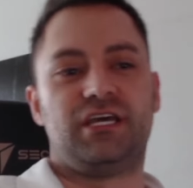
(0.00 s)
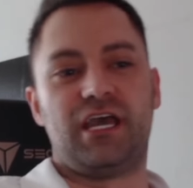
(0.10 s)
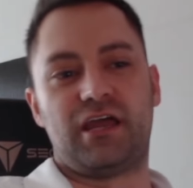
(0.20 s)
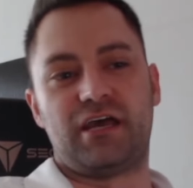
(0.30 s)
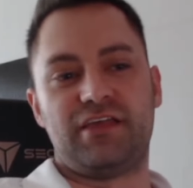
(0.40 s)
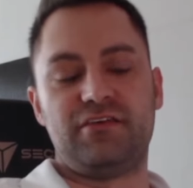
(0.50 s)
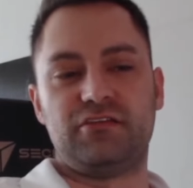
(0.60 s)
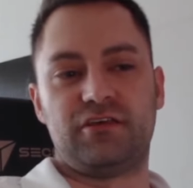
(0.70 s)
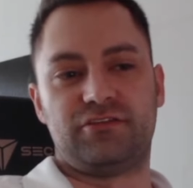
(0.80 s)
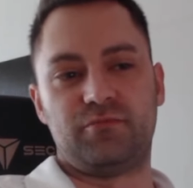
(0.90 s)
And I
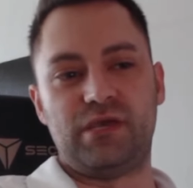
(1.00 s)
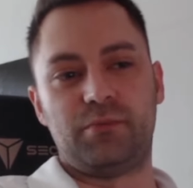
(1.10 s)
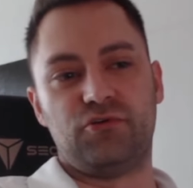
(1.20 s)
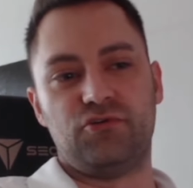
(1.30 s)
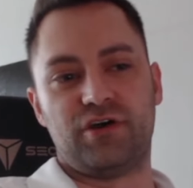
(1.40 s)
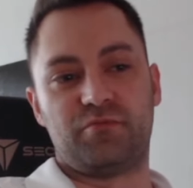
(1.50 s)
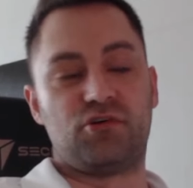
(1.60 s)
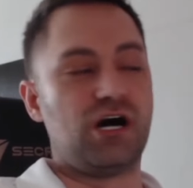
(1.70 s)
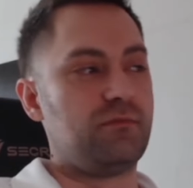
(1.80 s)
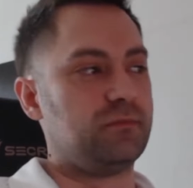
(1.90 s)
think that the people who have
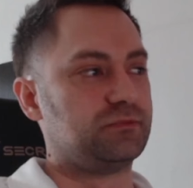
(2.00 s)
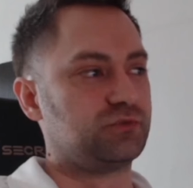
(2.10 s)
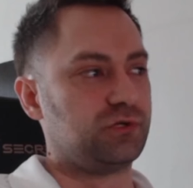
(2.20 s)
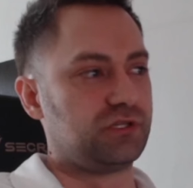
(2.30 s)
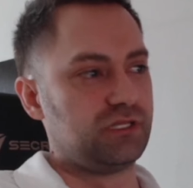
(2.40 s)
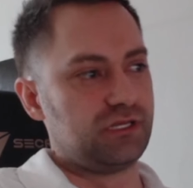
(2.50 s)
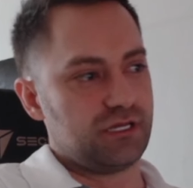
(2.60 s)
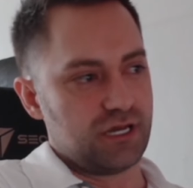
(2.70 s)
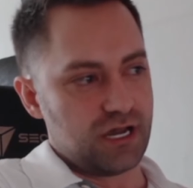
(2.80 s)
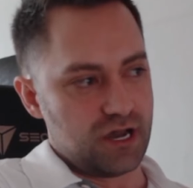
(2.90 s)
problems with
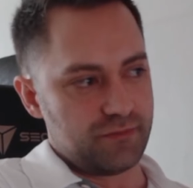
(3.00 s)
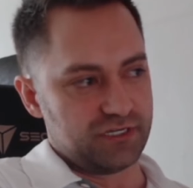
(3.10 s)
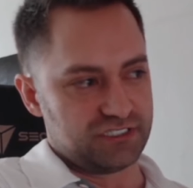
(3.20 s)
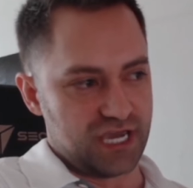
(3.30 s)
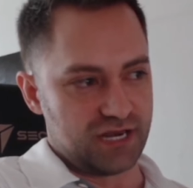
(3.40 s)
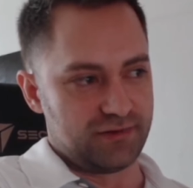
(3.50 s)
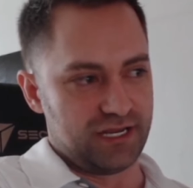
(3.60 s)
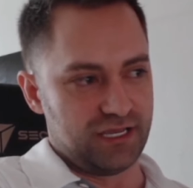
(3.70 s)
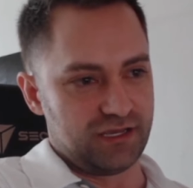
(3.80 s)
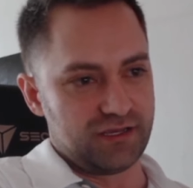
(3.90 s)
um,
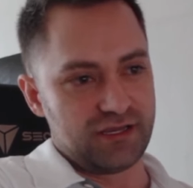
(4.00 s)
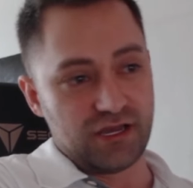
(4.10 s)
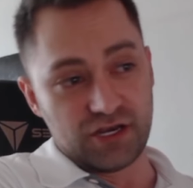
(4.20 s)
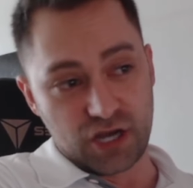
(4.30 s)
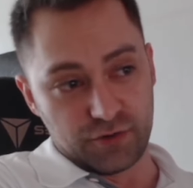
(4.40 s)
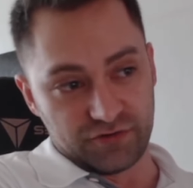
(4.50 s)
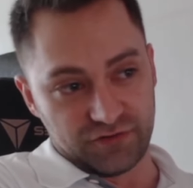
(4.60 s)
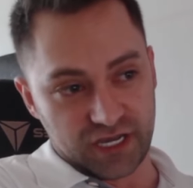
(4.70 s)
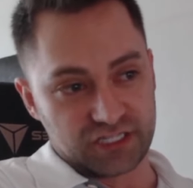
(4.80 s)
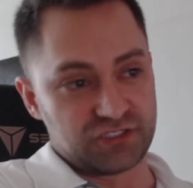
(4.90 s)
Examity, no
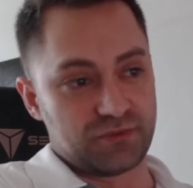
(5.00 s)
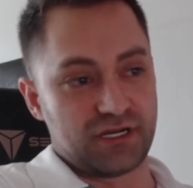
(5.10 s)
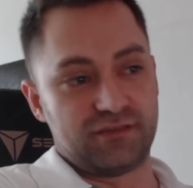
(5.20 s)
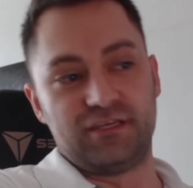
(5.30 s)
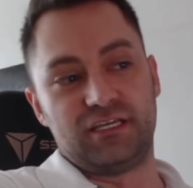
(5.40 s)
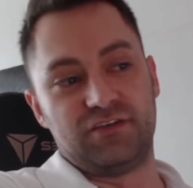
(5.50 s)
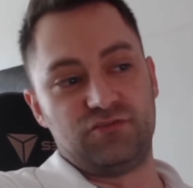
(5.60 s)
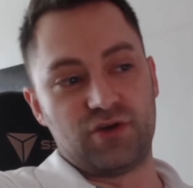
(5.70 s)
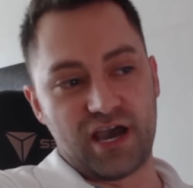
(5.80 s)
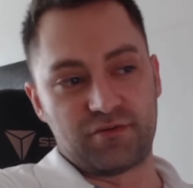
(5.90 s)
offense, but I think if
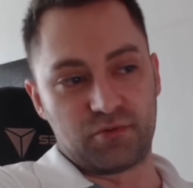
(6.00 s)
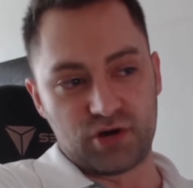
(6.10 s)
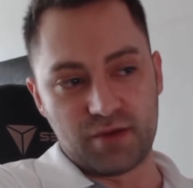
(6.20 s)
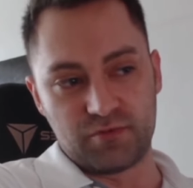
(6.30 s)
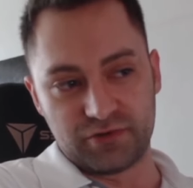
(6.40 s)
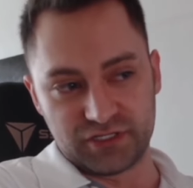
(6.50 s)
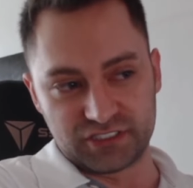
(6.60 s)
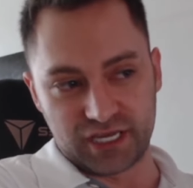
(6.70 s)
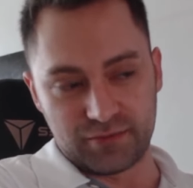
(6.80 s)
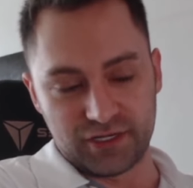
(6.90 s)
you have a problem with
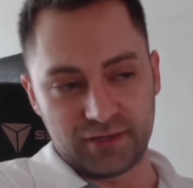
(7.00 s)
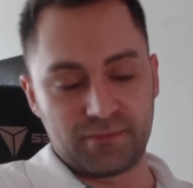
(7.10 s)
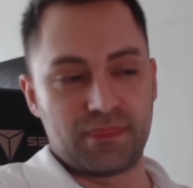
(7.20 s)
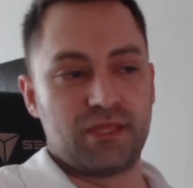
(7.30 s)
Examity,